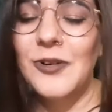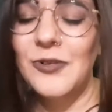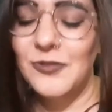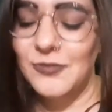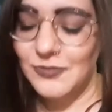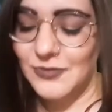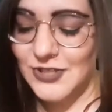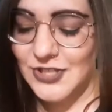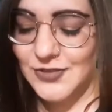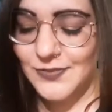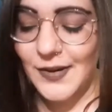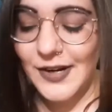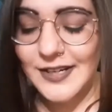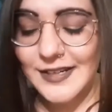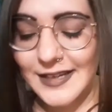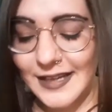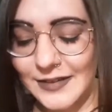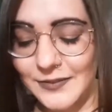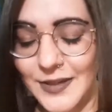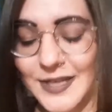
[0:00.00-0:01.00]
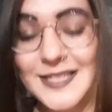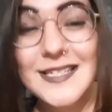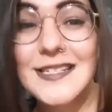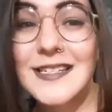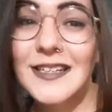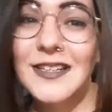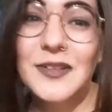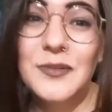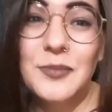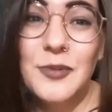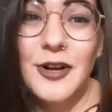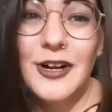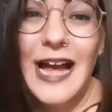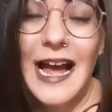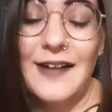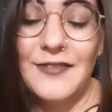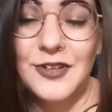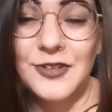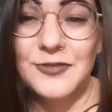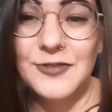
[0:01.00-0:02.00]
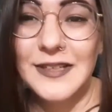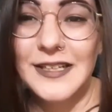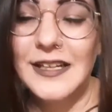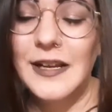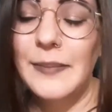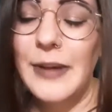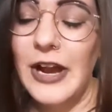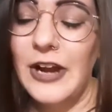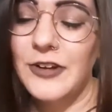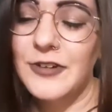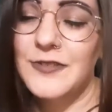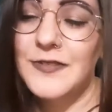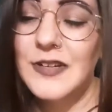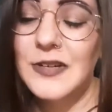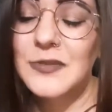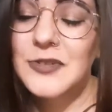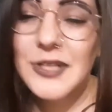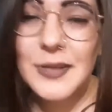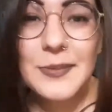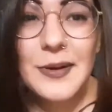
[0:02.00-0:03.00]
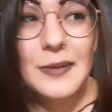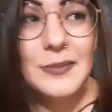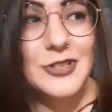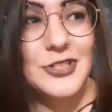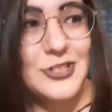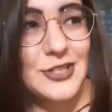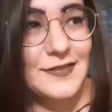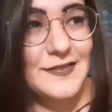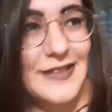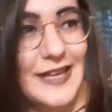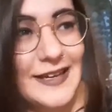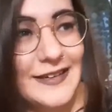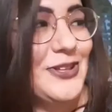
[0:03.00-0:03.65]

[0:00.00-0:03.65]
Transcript: was smart and went into this book after reading a biography, which I probably should have done.